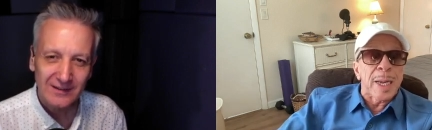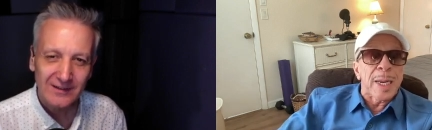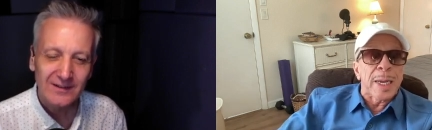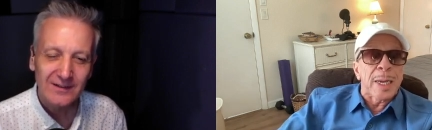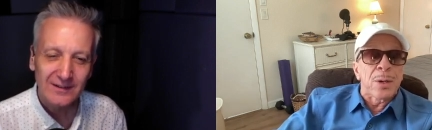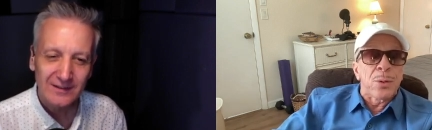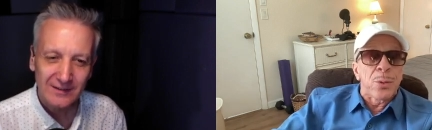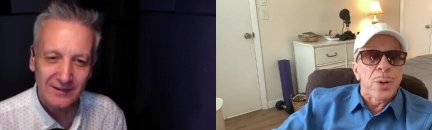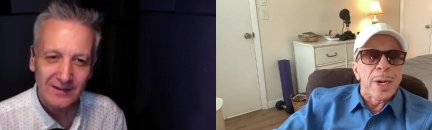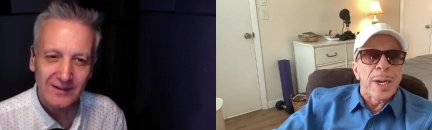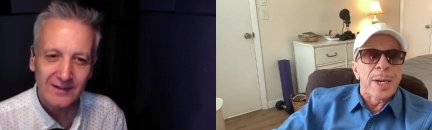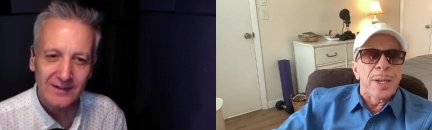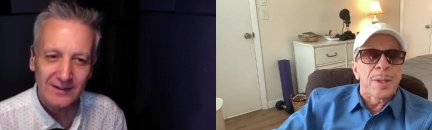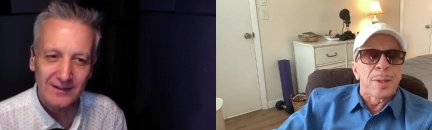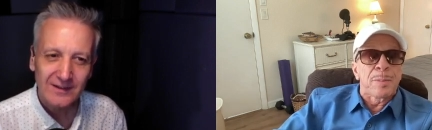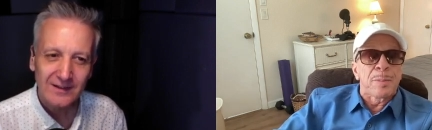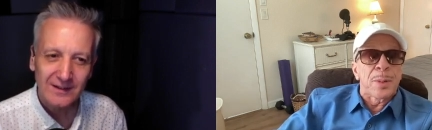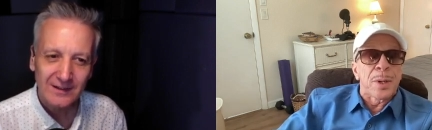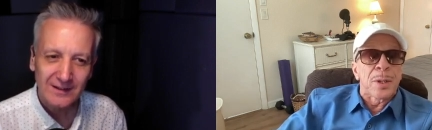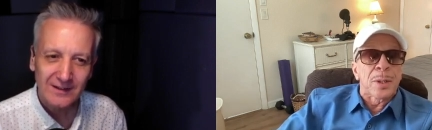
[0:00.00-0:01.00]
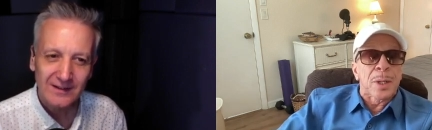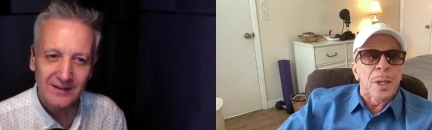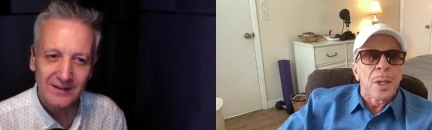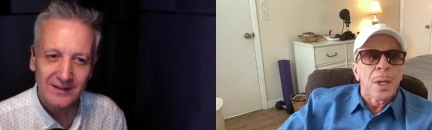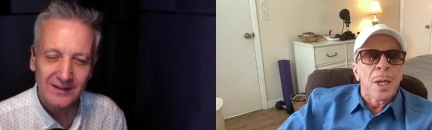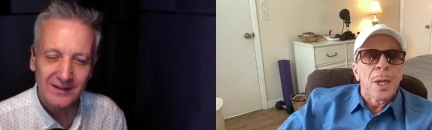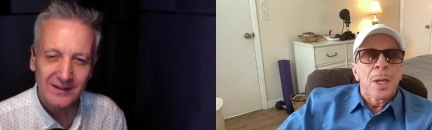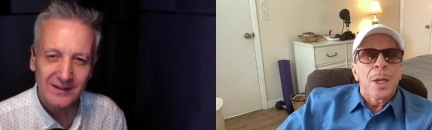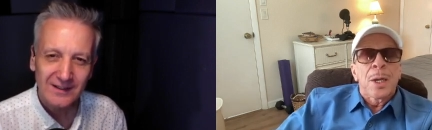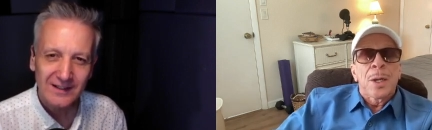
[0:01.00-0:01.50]
Speaker 1: thing in reading the
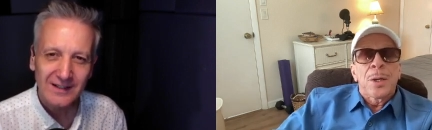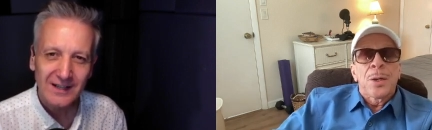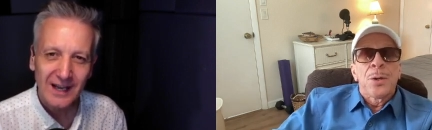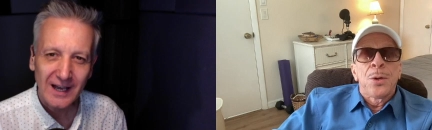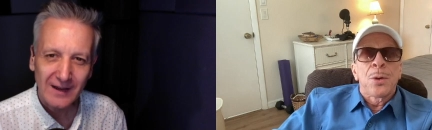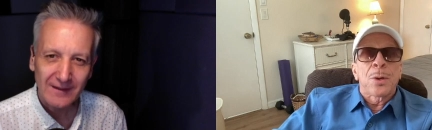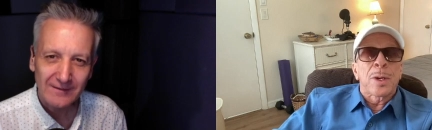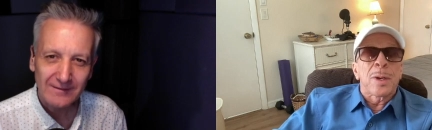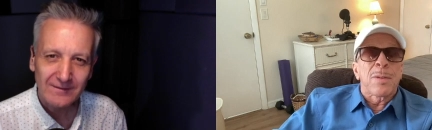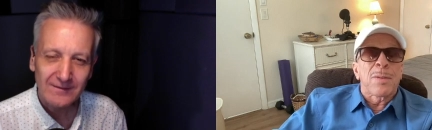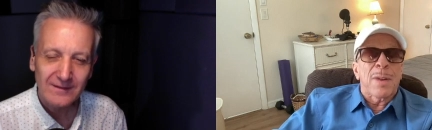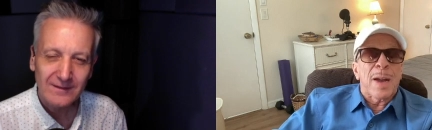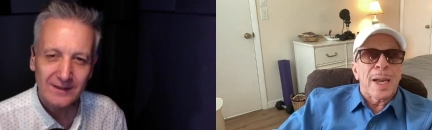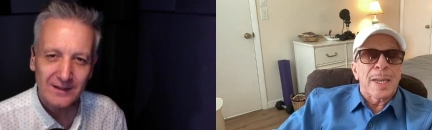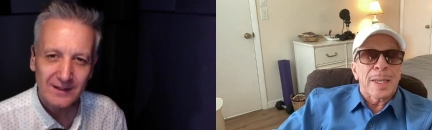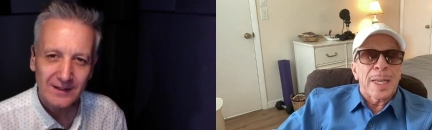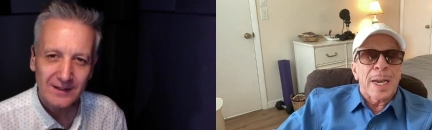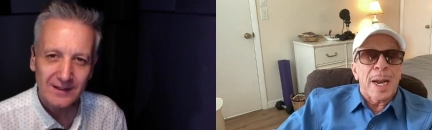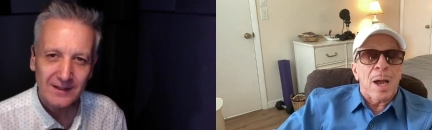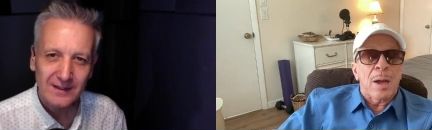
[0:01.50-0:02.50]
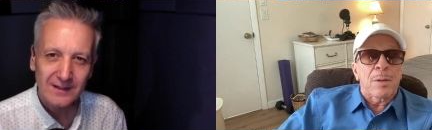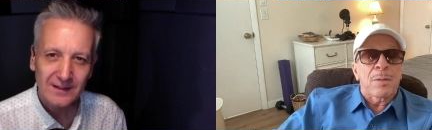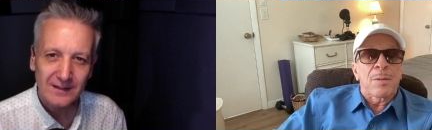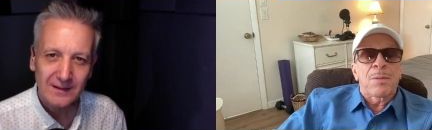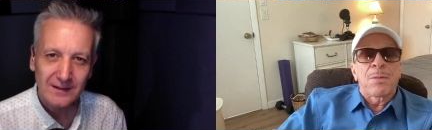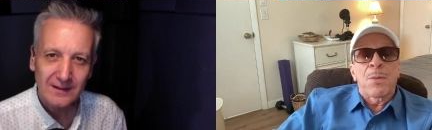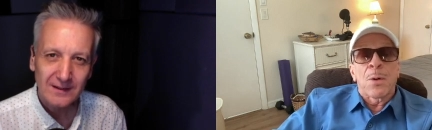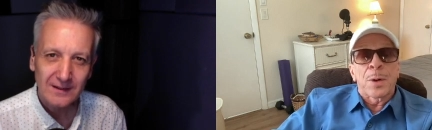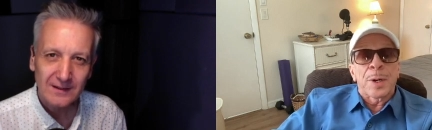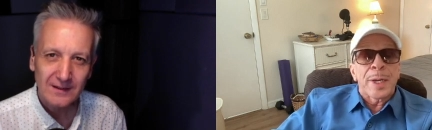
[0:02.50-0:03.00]
book. Yeah. You can find that
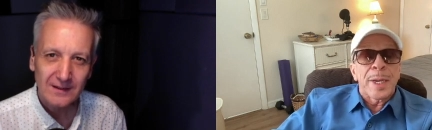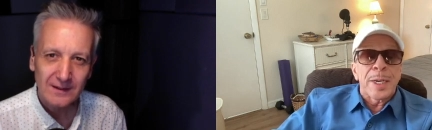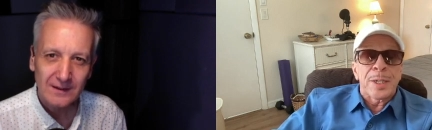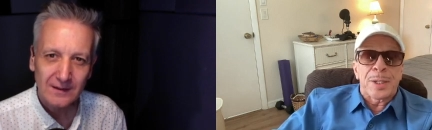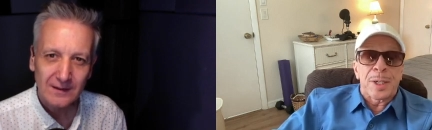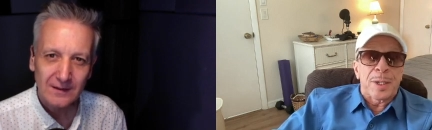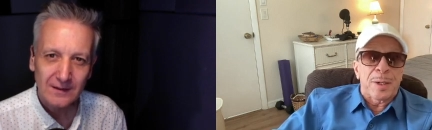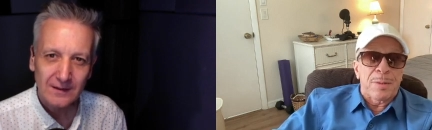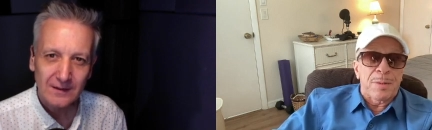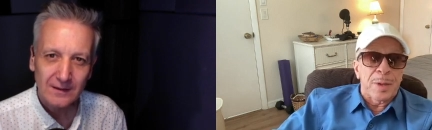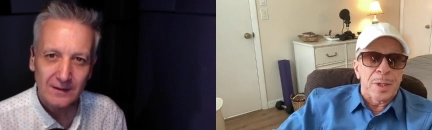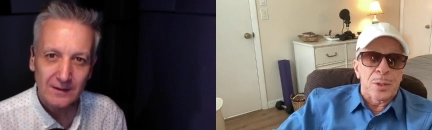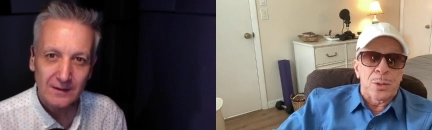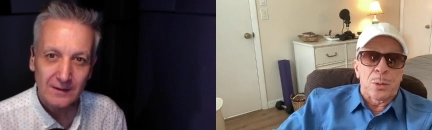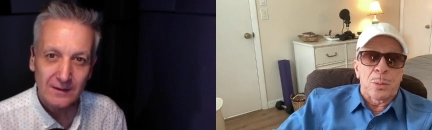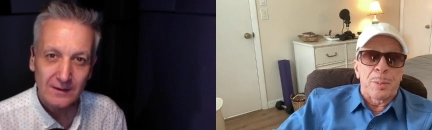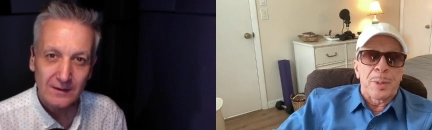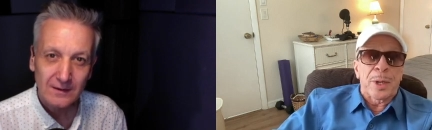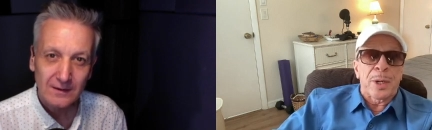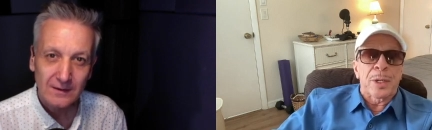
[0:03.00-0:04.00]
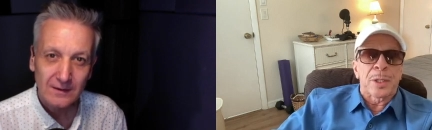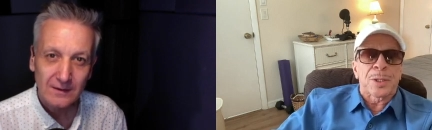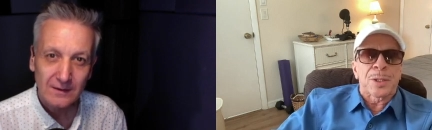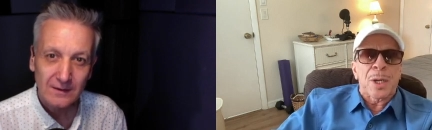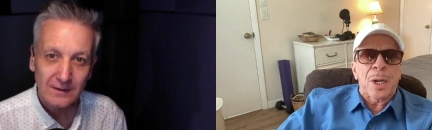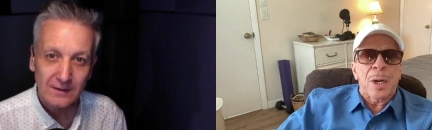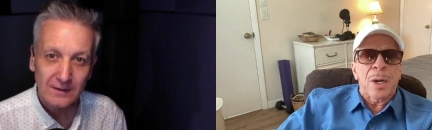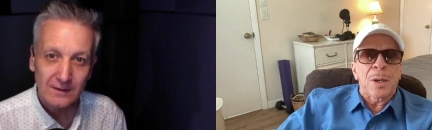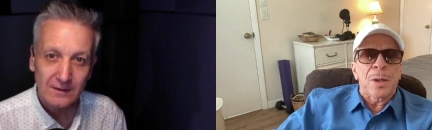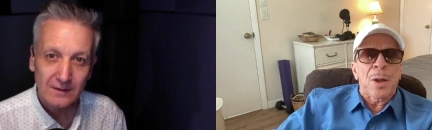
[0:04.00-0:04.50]
out for each individual
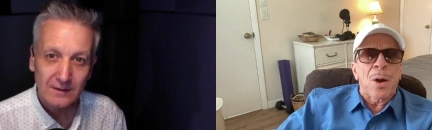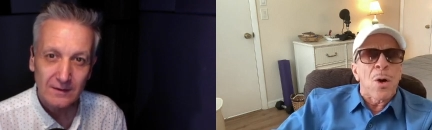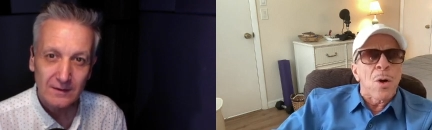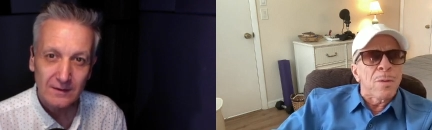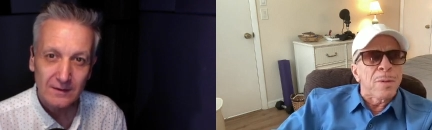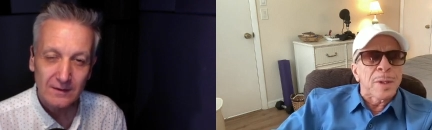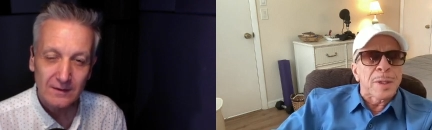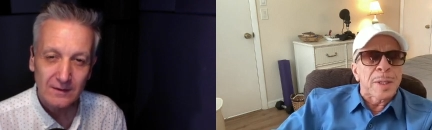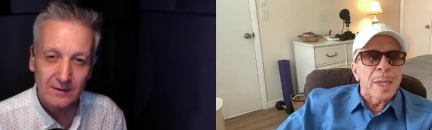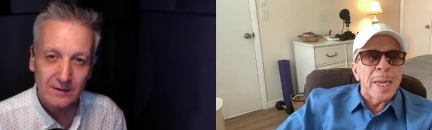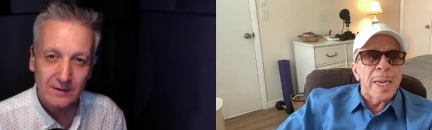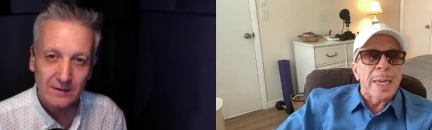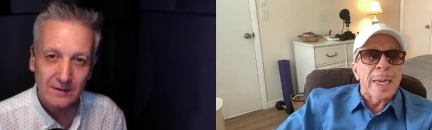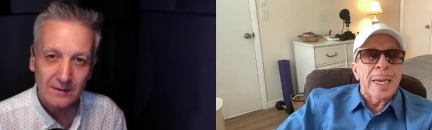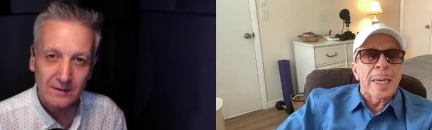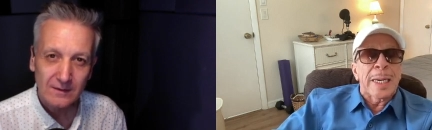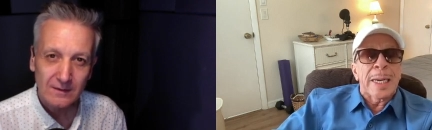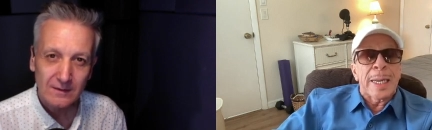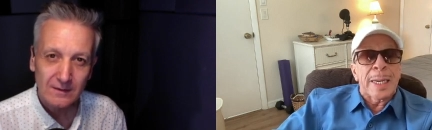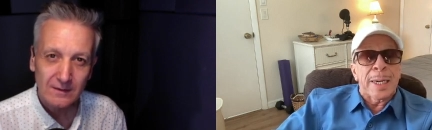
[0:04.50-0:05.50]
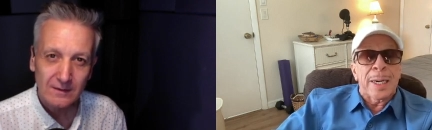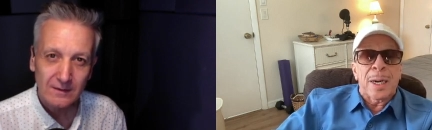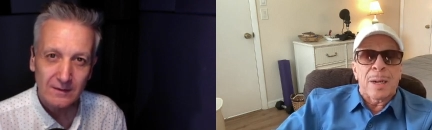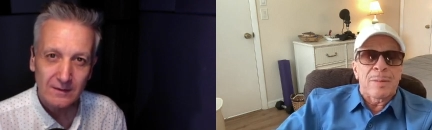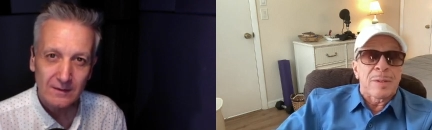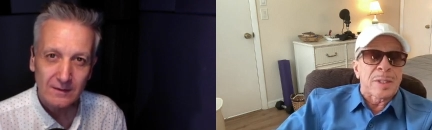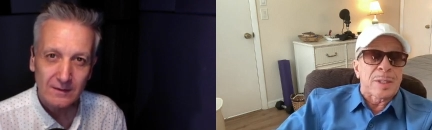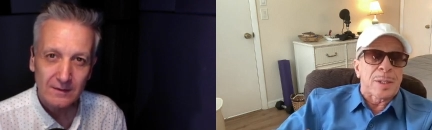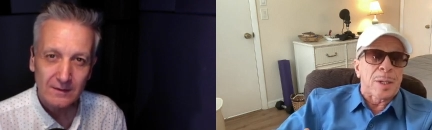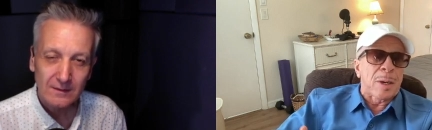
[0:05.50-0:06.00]
because overthinking in
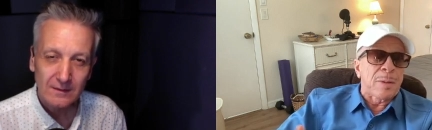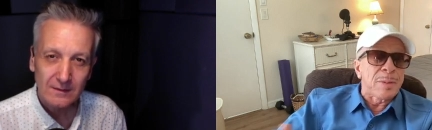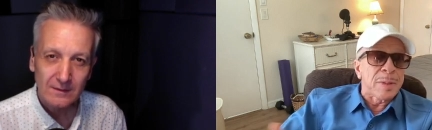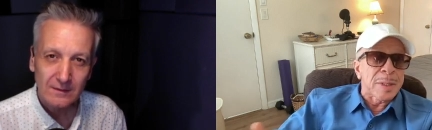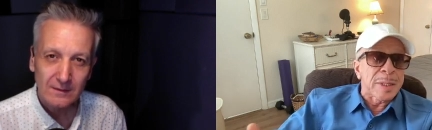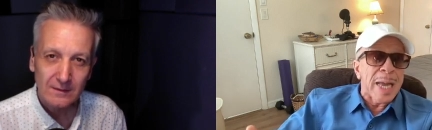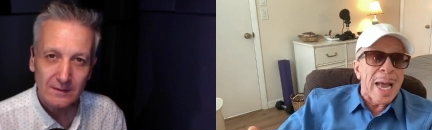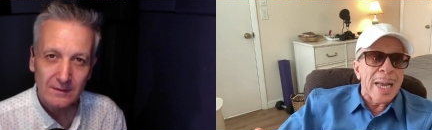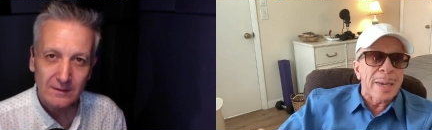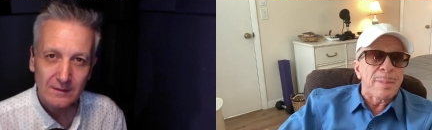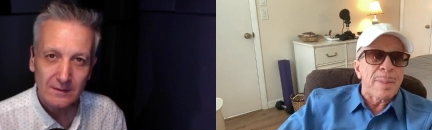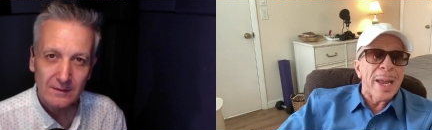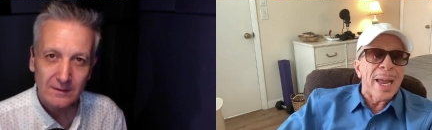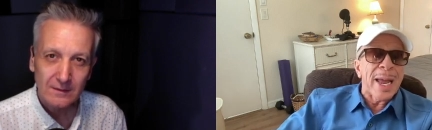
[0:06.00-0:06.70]
and of itself is not